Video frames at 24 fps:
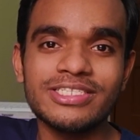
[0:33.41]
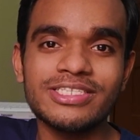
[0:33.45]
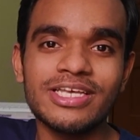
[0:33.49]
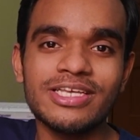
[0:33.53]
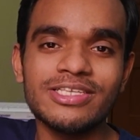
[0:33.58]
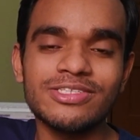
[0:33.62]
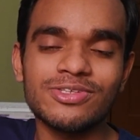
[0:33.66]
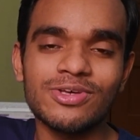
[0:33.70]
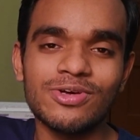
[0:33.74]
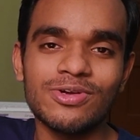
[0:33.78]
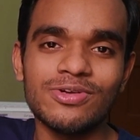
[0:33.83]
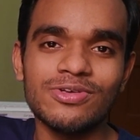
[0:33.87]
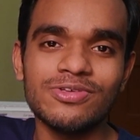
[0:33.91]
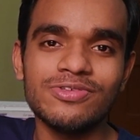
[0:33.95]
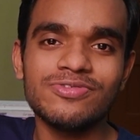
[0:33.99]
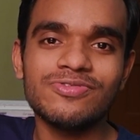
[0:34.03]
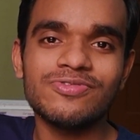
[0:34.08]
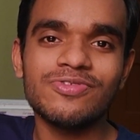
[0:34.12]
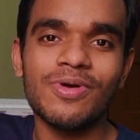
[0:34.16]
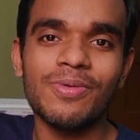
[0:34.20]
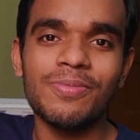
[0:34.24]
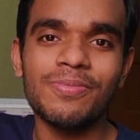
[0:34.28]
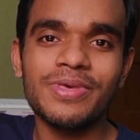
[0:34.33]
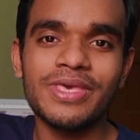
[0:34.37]
science honors
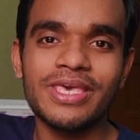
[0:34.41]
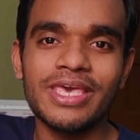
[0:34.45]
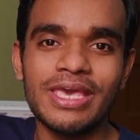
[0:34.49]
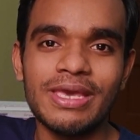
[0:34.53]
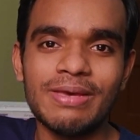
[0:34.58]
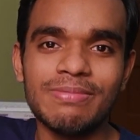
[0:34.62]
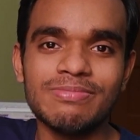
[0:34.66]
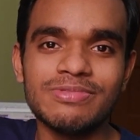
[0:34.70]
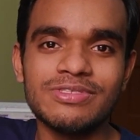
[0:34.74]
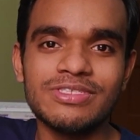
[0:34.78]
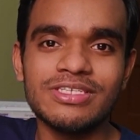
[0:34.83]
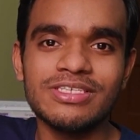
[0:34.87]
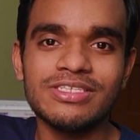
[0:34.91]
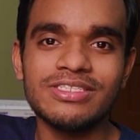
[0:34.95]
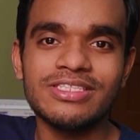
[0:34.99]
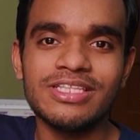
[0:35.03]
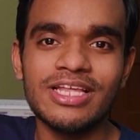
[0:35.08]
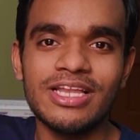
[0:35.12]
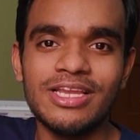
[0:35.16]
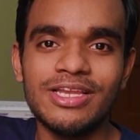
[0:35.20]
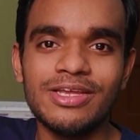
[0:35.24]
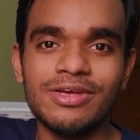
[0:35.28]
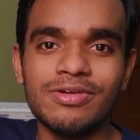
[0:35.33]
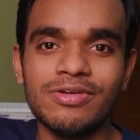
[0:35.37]
from KMC
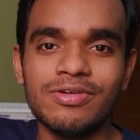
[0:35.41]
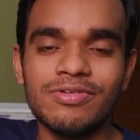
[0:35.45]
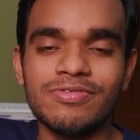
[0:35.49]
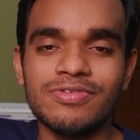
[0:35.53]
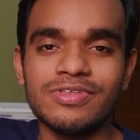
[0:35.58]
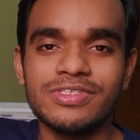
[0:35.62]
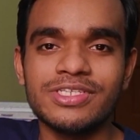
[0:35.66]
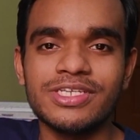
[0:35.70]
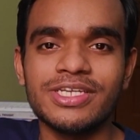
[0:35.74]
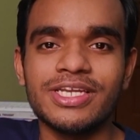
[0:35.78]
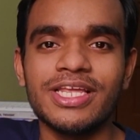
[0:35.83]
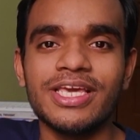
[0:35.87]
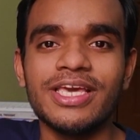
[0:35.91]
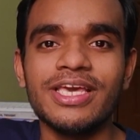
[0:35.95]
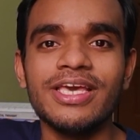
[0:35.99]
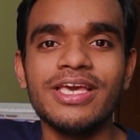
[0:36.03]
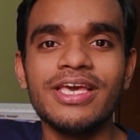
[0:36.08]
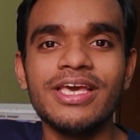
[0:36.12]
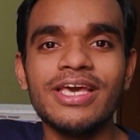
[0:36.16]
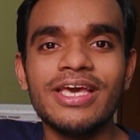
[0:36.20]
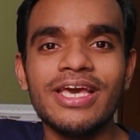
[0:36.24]
Delhi University.